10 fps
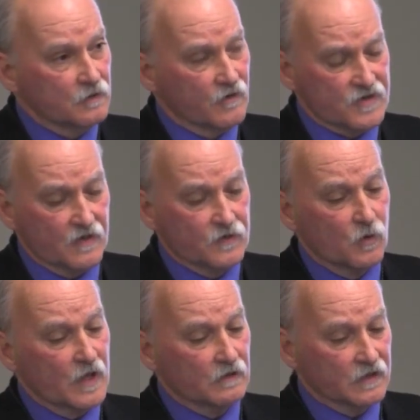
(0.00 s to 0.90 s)
University of
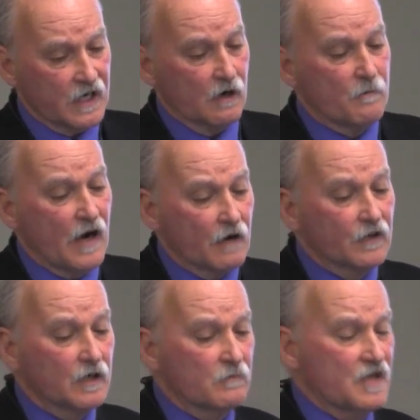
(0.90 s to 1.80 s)
New England, Carrie
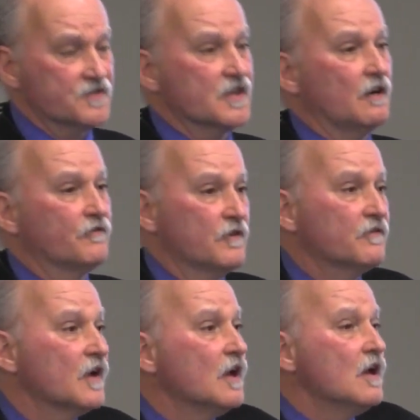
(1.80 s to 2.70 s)
Byron and myself, we've